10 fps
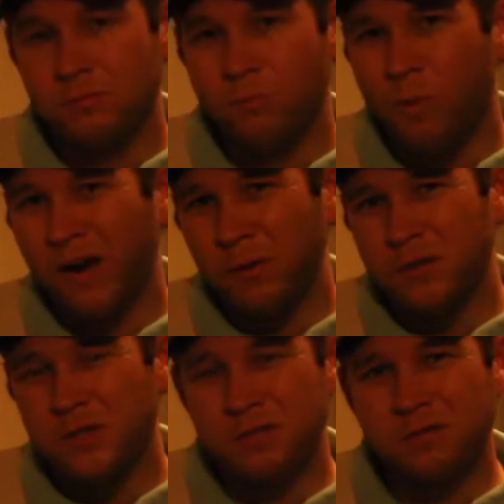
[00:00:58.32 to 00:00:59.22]
why don't we
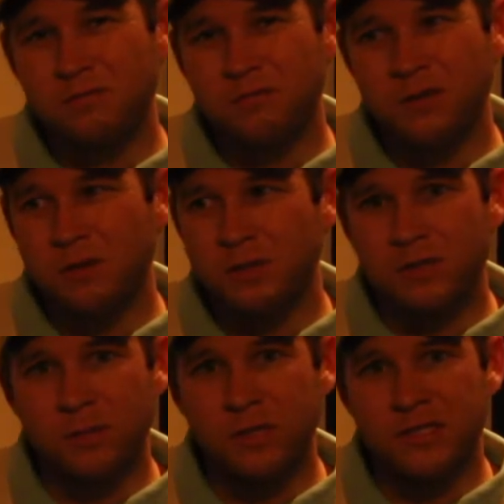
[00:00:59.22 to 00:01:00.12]
just use
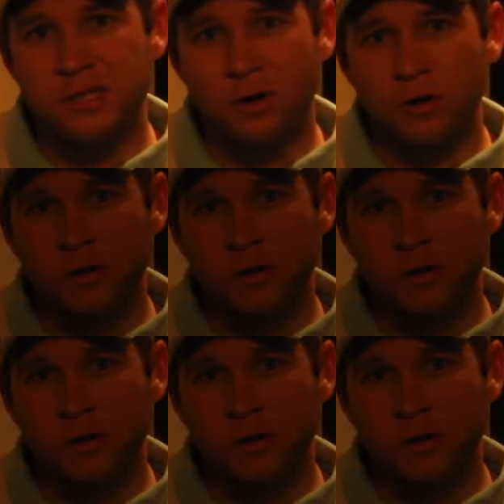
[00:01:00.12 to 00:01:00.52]
some of these in our